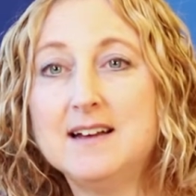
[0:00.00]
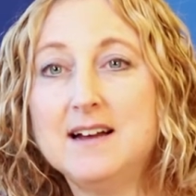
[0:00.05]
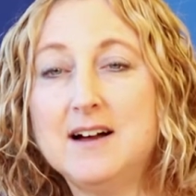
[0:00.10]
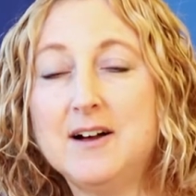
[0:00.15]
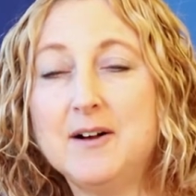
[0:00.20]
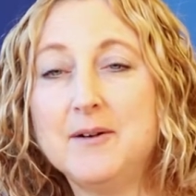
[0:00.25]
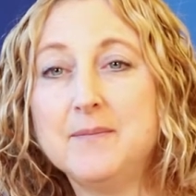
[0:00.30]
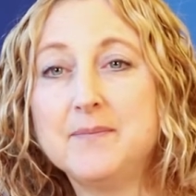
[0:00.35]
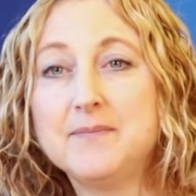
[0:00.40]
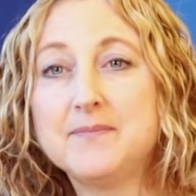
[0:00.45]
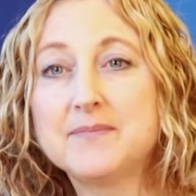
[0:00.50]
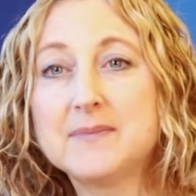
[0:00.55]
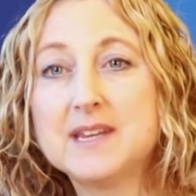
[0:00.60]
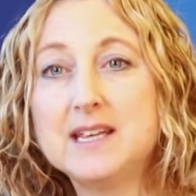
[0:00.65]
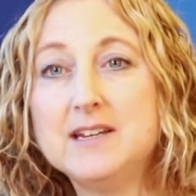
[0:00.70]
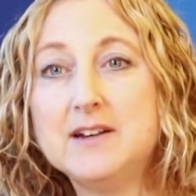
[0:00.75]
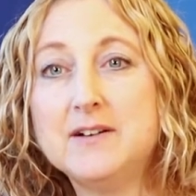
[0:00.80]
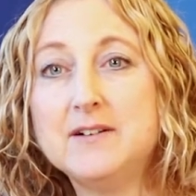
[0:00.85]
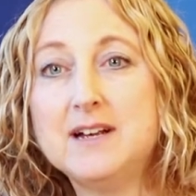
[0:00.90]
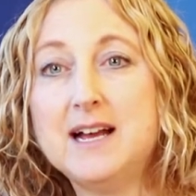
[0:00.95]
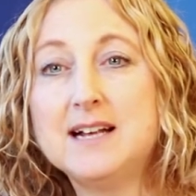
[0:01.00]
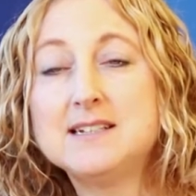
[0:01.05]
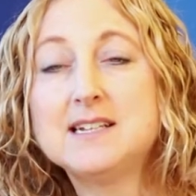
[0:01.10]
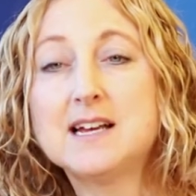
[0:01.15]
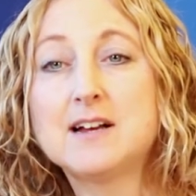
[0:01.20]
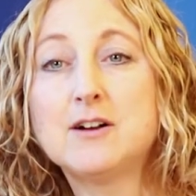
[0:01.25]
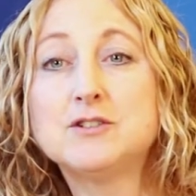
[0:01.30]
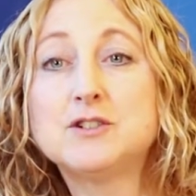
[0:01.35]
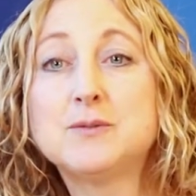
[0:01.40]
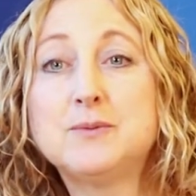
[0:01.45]
um, you know,
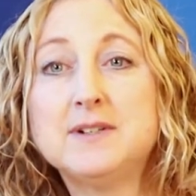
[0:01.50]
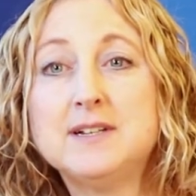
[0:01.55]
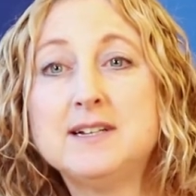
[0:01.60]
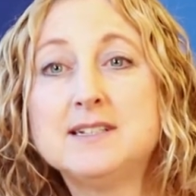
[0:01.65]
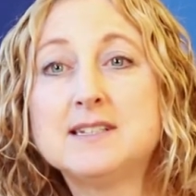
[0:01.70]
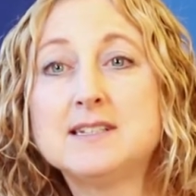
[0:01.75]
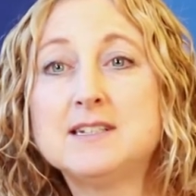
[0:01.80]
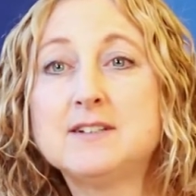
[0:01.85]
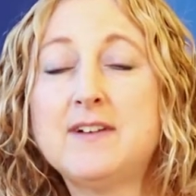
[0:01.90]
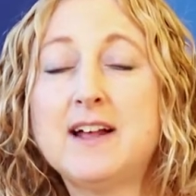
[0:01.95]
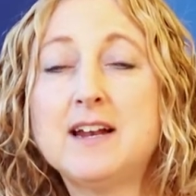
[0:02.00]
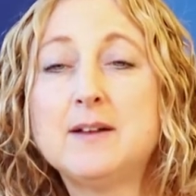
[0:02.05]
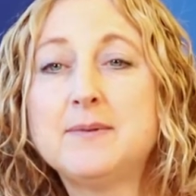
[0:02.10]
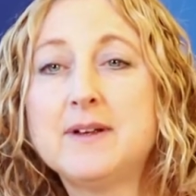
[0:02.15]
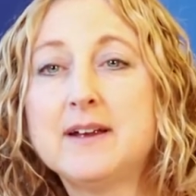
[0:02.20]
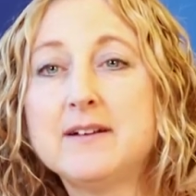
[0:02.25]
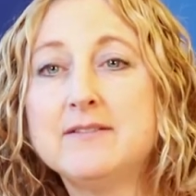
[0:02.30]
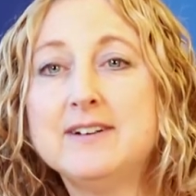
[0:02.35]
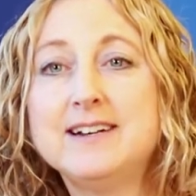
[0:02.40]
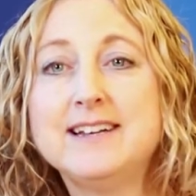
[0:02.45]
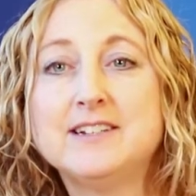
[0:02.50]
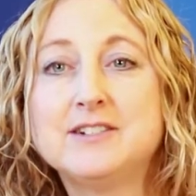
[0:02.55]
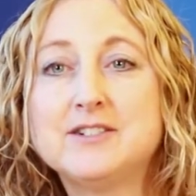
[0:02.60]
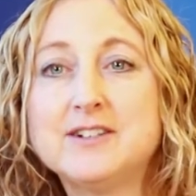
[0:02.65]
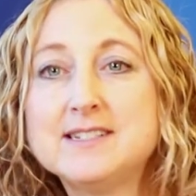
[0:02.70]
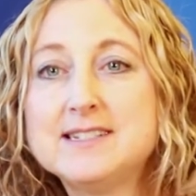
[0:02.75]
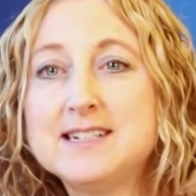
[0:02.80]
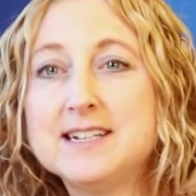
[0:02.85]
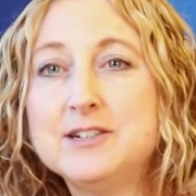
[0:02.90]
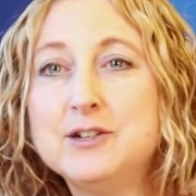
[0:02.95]
EdTech entrepreneurs are developing really
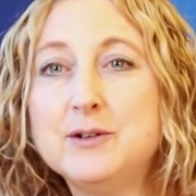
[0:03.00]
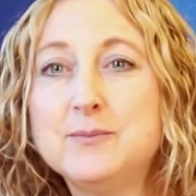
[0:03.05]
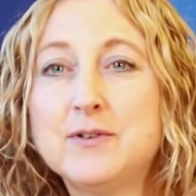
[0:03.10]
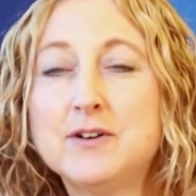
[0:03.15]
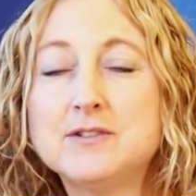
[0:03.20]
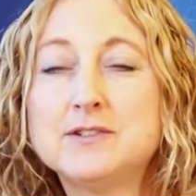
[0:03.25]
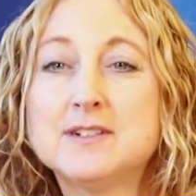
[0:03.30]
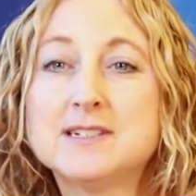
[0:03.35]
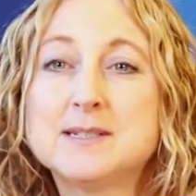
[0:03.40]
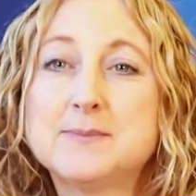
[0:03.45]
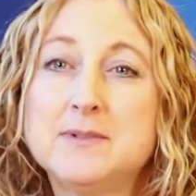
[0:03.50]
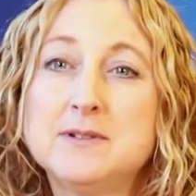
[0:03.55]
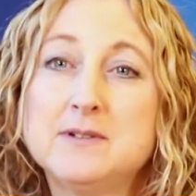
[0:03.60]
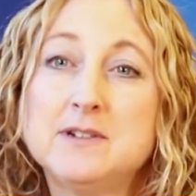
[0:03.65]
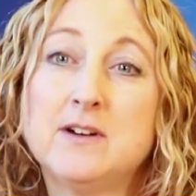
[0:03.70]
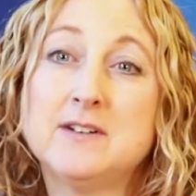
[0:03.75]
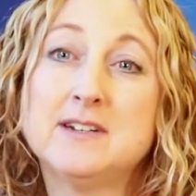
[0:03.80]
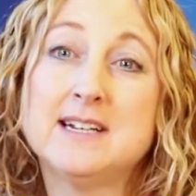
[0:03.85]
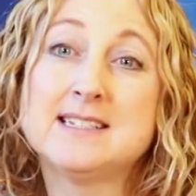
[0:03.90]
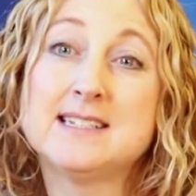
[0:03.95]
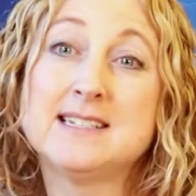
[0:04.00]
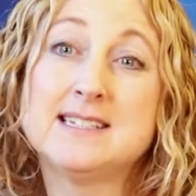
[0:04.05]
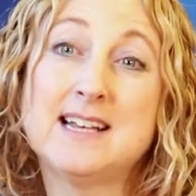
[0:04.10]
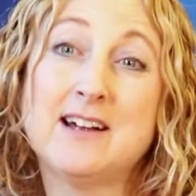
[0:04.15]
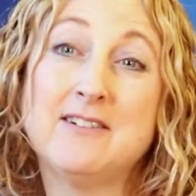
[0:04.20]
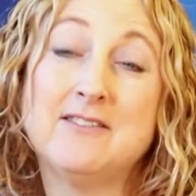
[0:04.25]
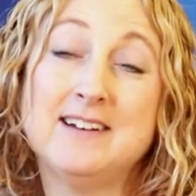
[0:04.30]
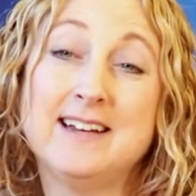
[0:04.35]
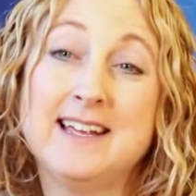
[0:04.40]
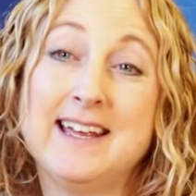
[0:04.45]
interesting new products, but not
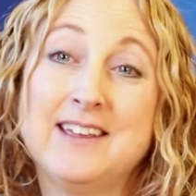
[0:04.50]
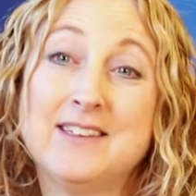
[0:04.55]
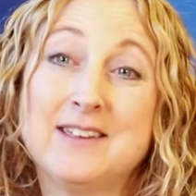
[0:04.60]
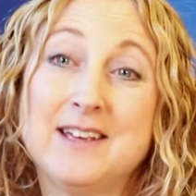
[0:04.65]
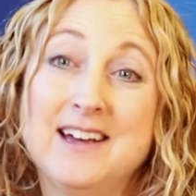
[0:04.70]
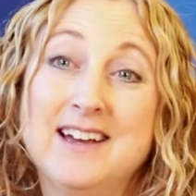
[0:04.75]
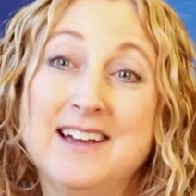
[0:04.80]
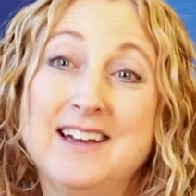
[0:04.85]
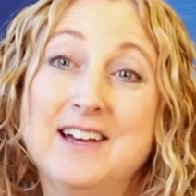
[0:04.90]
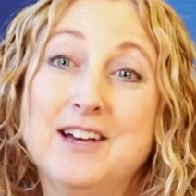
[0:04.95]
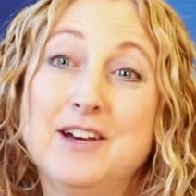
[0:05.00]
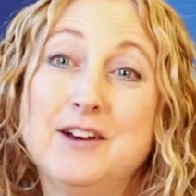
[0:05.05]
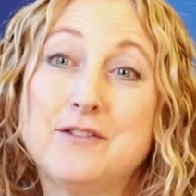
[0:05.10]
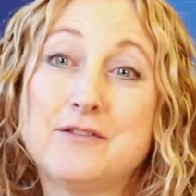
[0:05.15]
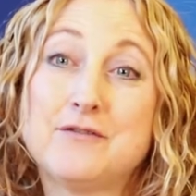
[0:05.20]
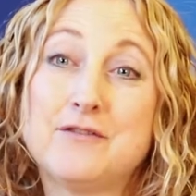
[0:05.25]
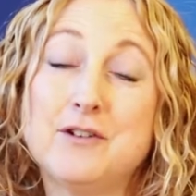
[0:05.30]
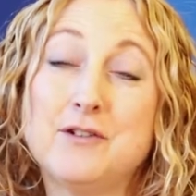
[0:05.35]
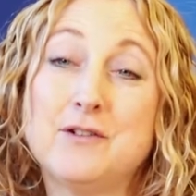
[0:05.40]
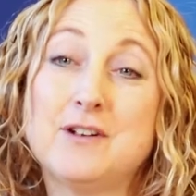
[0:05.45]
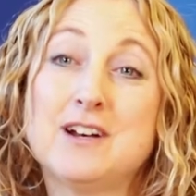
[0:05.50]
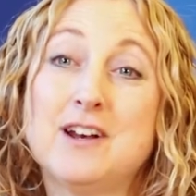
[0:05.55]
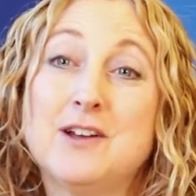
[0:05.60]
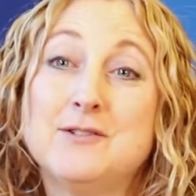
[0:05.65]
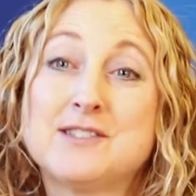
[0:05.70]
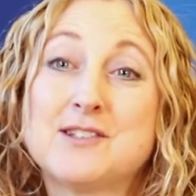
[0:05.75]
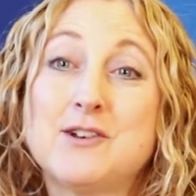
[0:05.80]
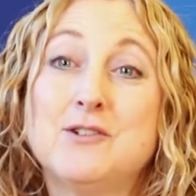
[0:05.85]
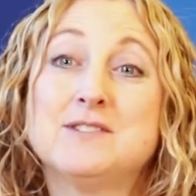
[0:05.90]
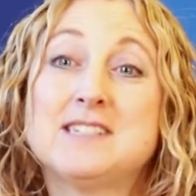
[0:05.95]
necessarily through
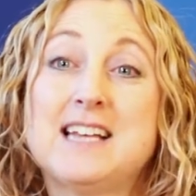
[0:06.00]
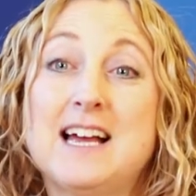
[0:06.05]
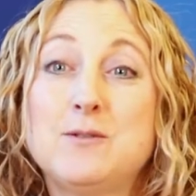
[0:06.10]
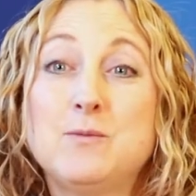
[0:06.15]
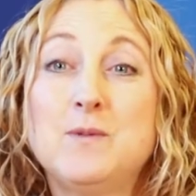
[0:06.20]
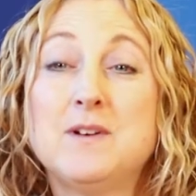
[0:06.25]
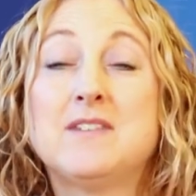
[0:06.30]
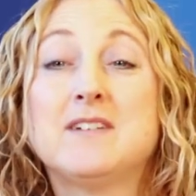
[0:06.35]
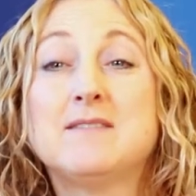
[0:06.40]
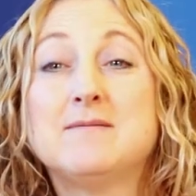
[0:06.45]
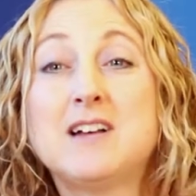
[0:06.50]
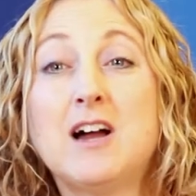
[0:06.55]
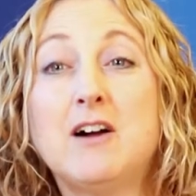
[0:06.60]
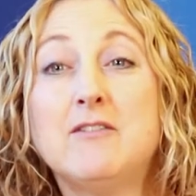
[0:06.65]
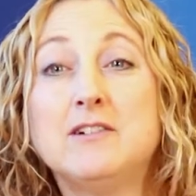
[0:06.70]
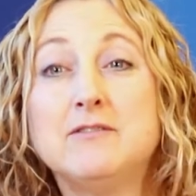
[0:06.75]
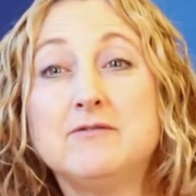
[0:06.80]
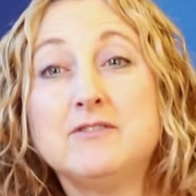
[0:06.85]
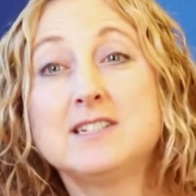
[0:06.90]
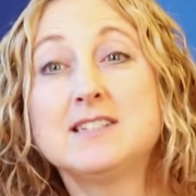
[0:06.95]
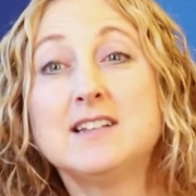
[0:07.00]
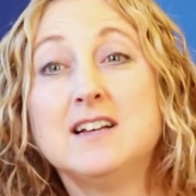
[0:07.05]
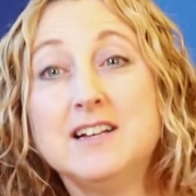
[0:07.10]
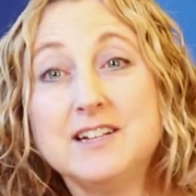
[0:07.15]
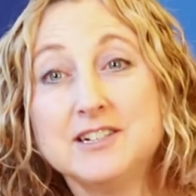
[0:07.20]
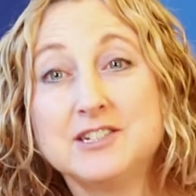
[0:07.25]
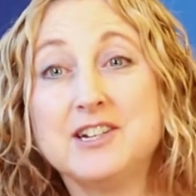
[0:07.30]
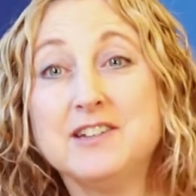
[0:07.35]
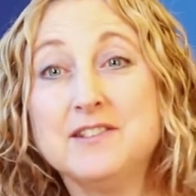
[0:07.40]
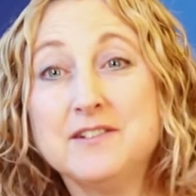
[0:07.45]
close contact with the current
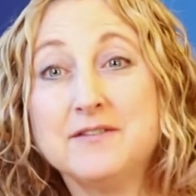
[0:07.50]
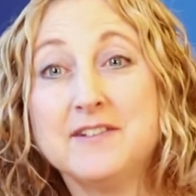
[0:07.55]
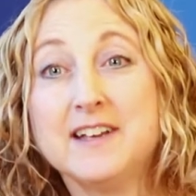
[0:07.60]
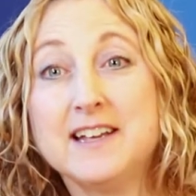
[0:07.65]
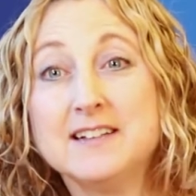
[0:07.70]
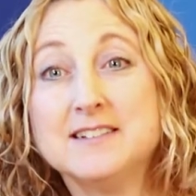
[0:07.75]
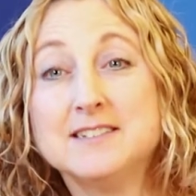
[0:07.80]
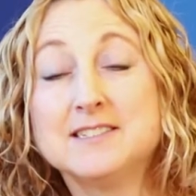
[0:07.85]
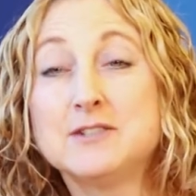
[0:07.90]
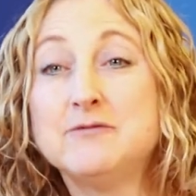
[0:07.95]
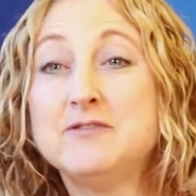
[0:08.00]
research in the field.